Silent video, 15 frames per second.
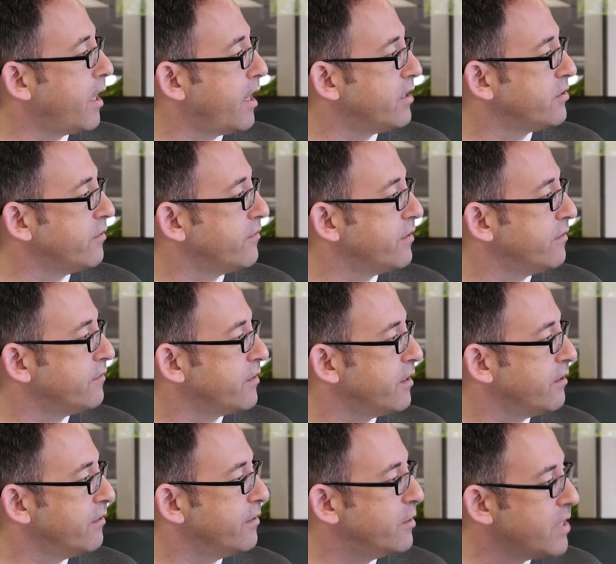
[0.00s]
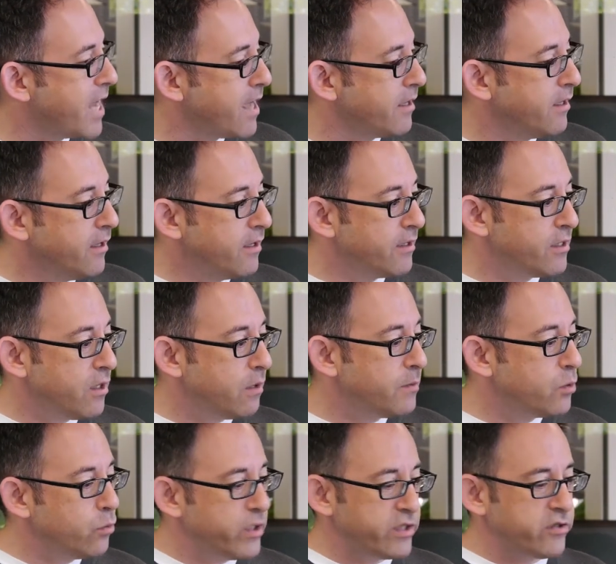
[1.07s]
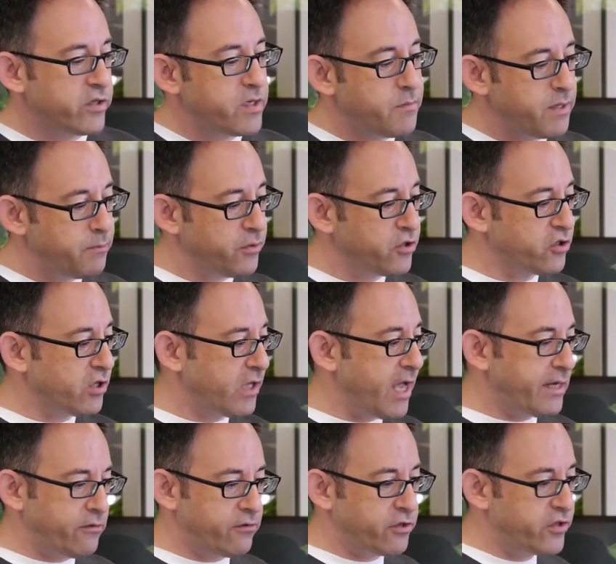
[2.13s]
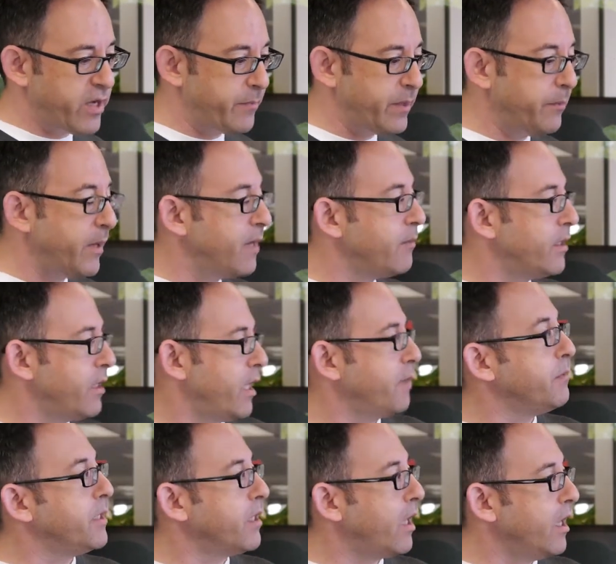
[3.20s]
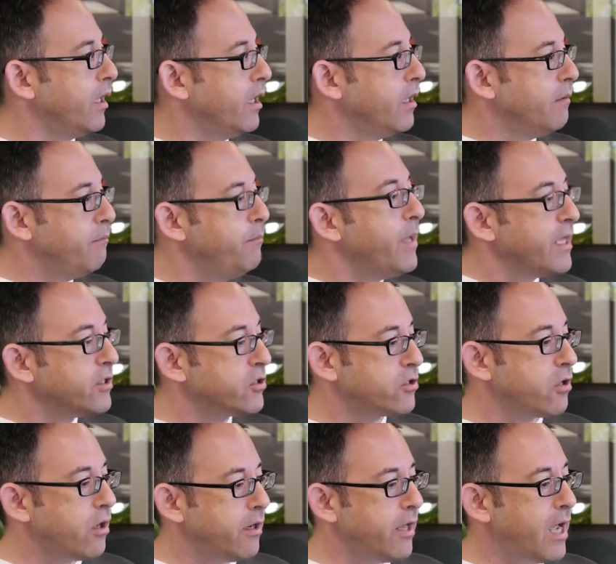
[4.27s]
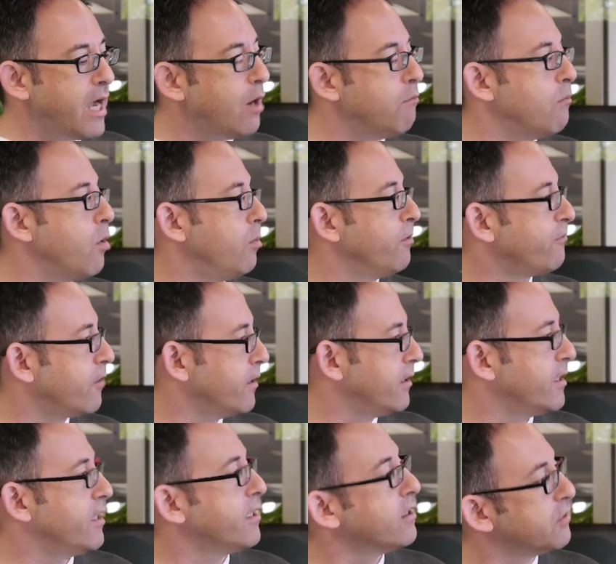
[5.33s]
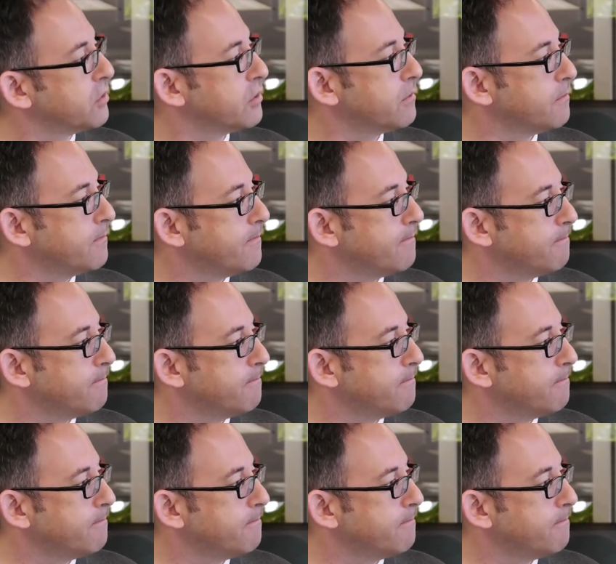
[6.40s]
Is if, if they're that. You know, I mean, we see people select, for example, a payment A P I based on how mobile-friendly it is. Hmm.